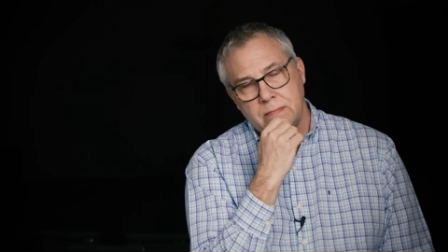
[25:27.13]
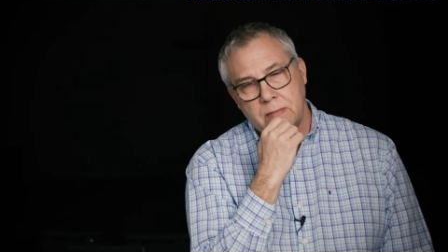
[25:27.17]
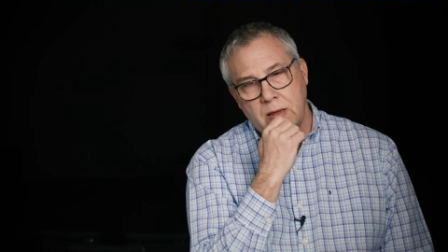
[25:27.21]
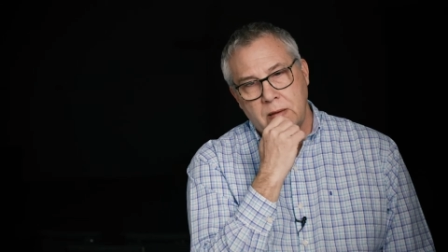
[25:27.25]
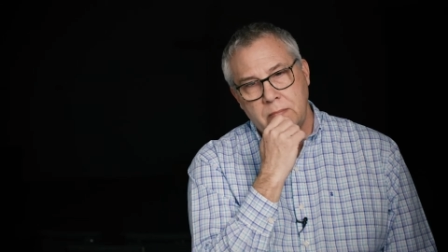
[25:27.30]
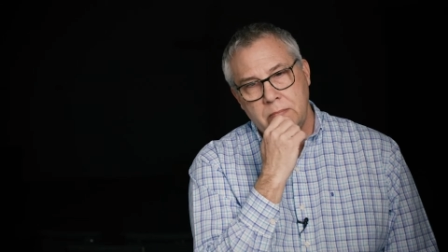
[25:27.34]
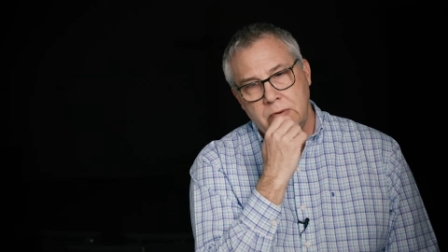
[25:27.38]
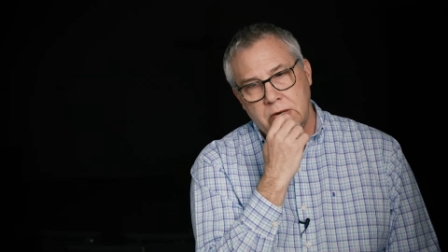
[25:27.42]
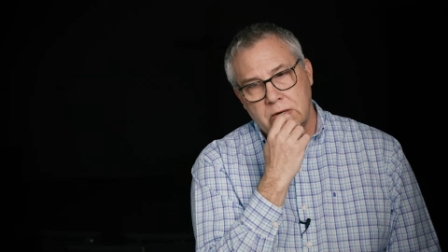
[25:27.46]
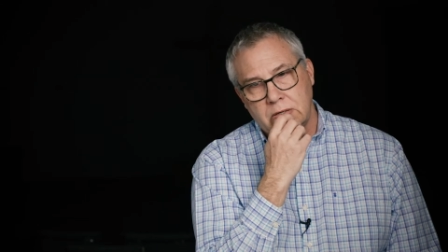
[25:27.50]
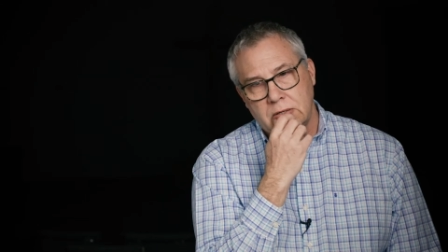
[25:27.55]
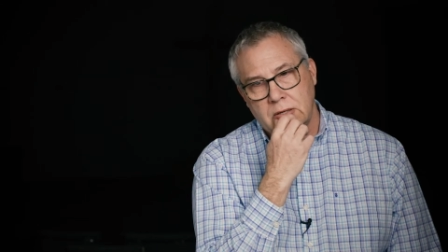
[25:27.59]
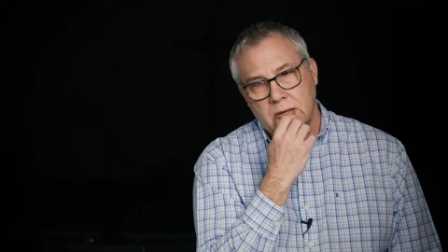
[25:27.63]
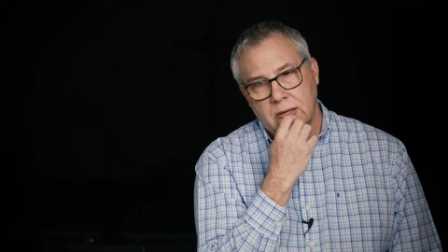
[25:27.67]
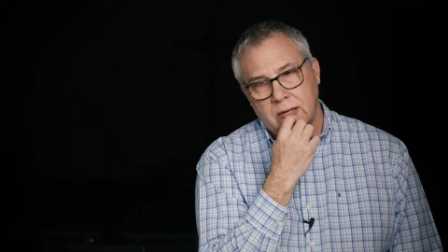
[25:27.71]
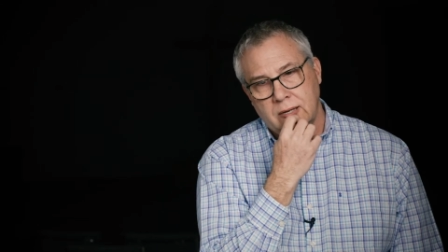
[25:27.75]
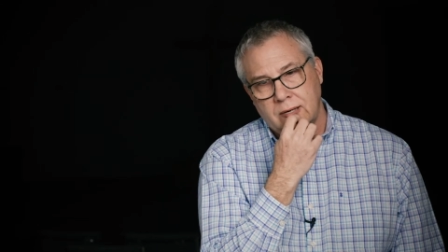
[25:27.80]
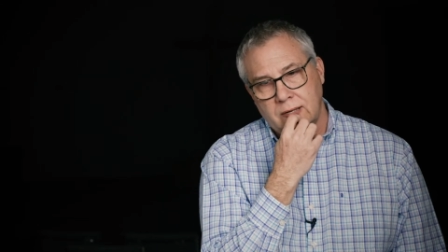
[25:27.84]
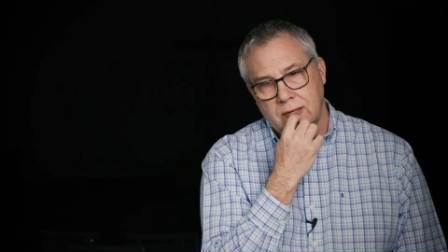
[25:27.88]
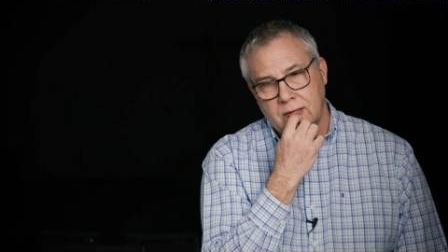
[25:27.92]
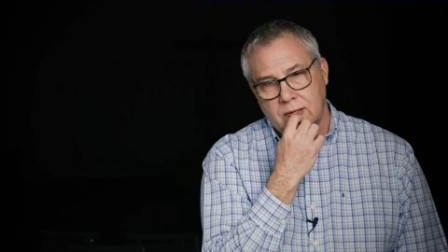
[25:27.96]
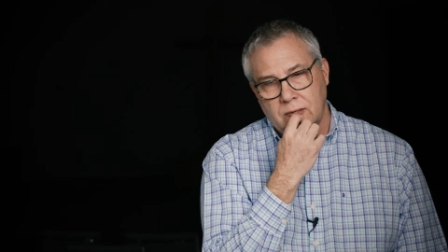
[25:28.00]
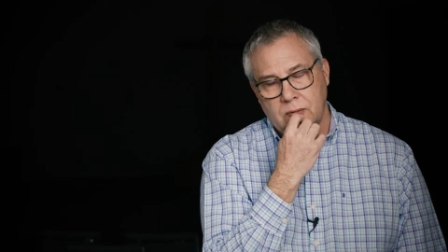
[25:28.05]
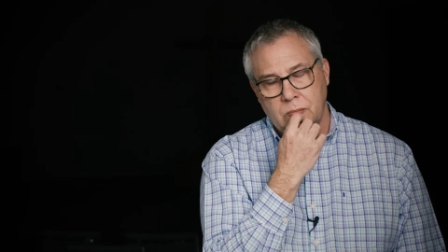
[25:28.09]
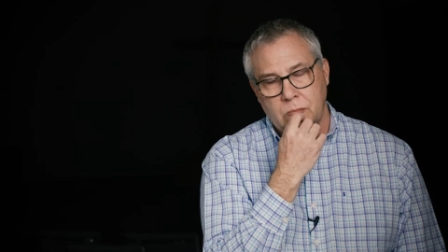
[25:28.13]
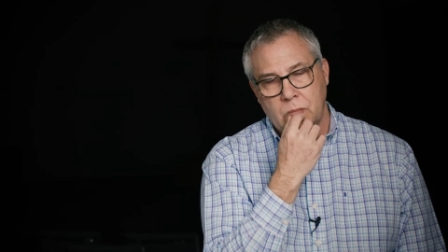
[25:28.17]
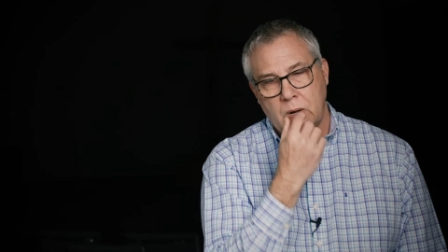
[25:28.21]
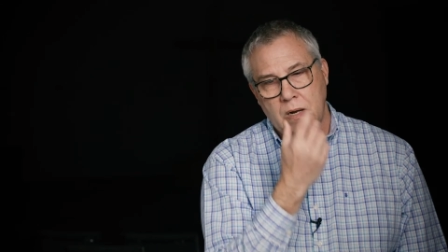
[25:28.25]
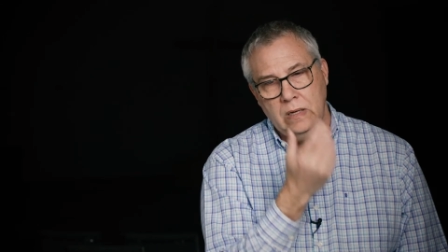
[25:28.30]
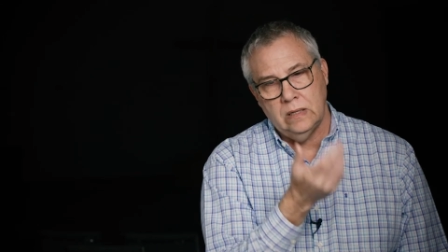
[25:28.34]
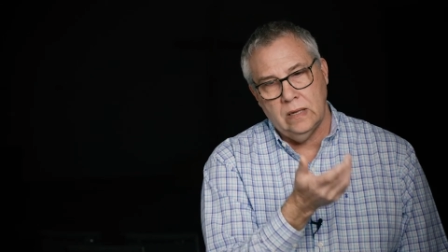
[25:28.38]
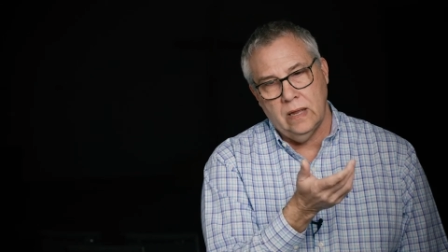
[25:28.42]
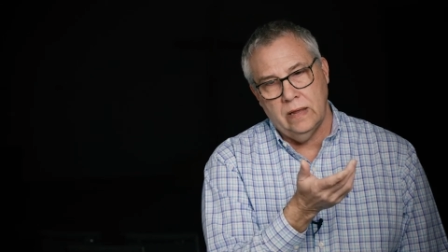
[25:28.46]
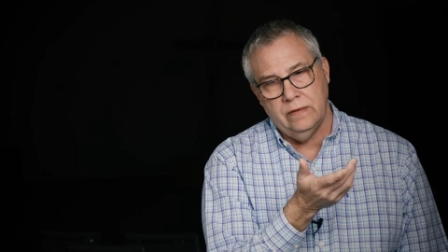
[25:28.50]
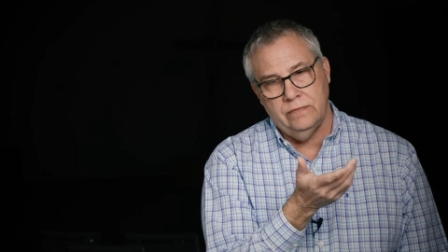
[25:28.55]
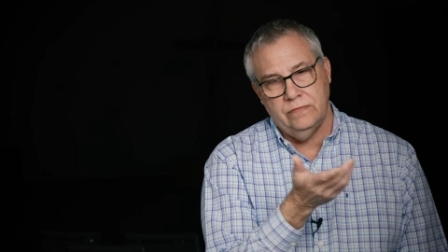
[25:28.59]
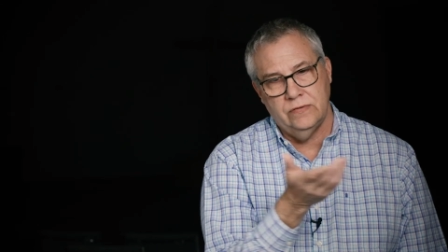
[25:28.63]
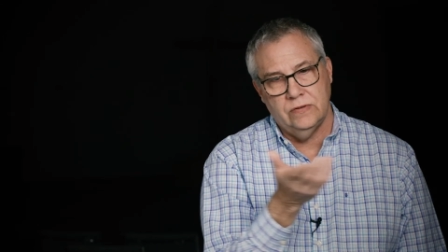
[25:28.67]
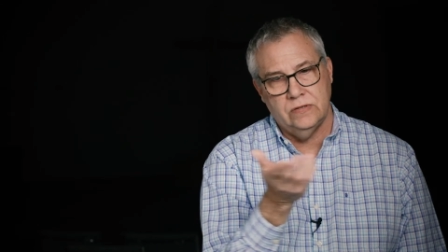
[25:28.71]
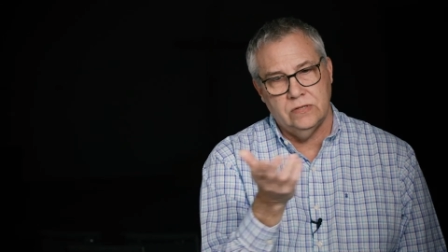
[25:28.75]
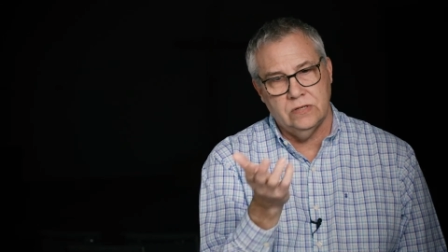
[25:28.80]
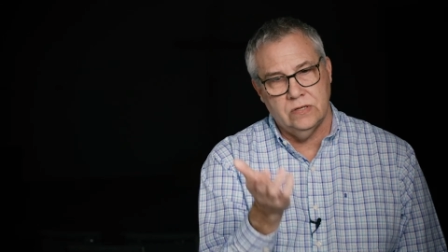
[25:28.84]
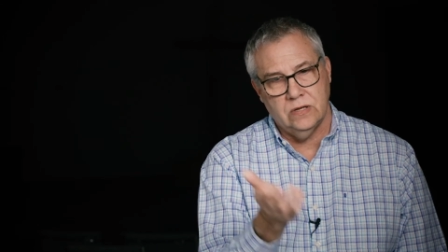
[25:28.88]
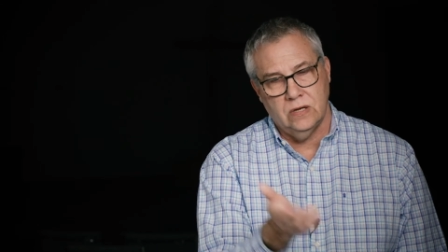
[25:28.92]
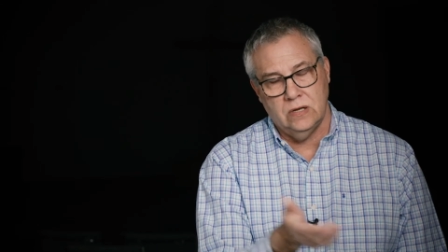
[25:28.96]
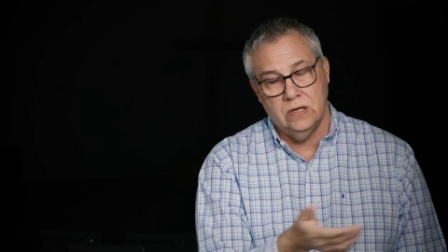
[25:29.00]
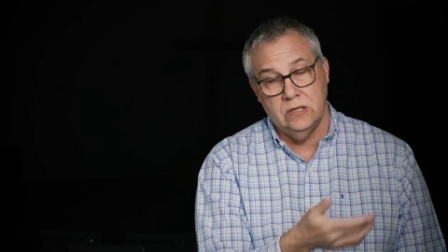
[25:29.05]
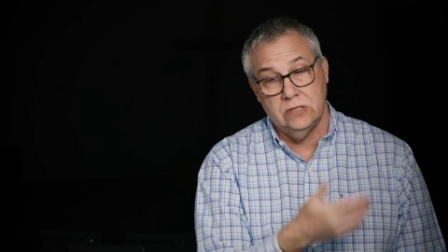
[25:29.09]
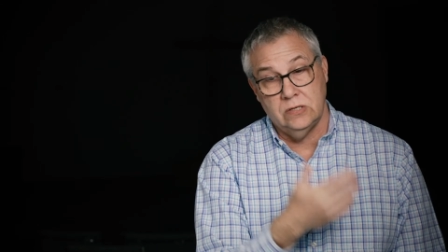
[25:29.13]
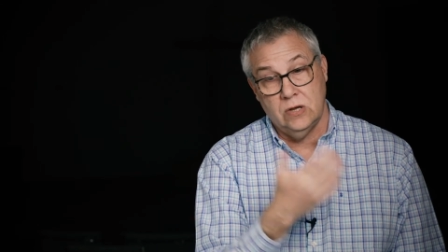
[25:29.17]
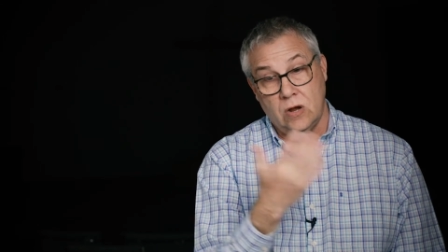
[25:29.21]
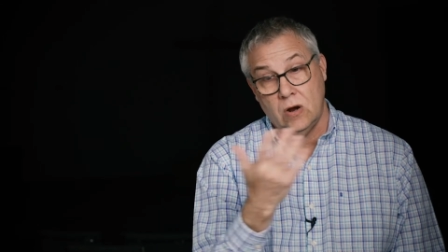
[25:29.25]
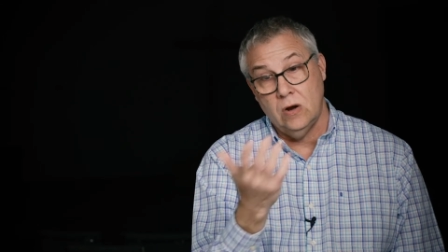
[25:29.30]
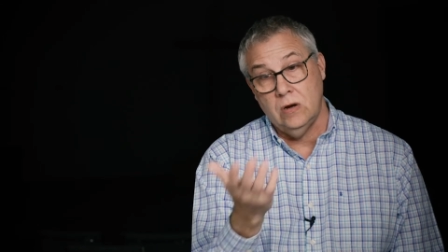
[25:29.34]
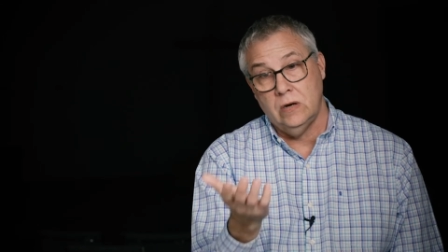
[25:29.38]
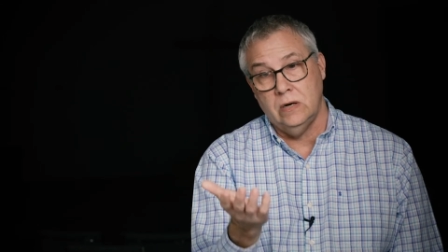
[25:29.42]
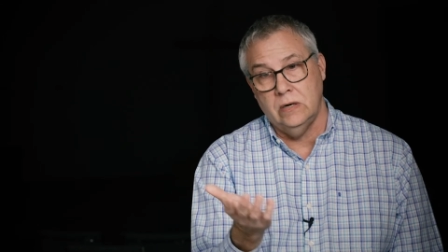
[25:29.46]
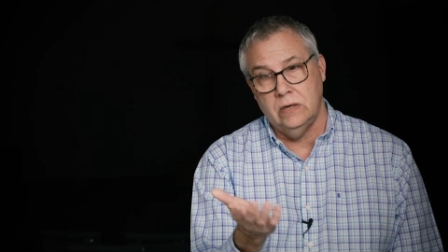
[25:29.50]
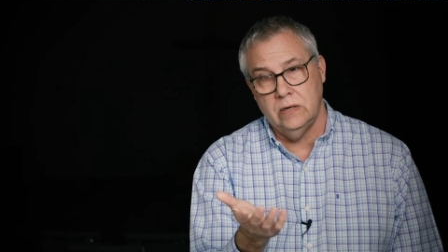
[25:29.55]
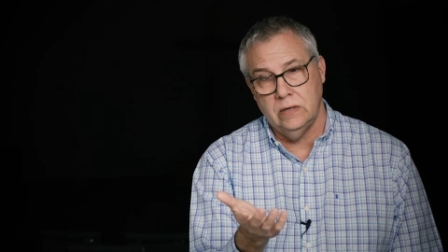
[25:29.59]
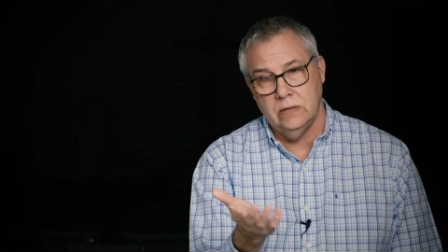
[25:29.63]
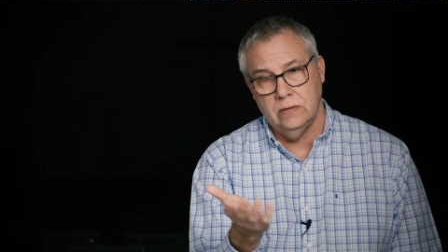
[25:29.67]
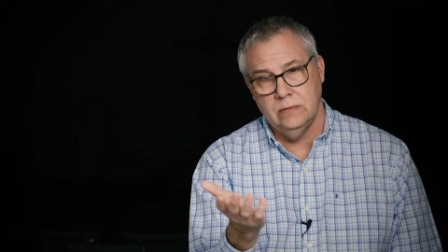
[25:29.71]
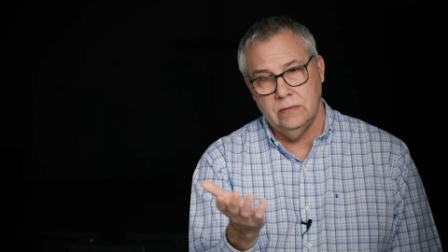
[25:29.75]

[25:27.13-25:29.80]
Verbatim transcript: Maybe you're looking and going, my life is, is hard.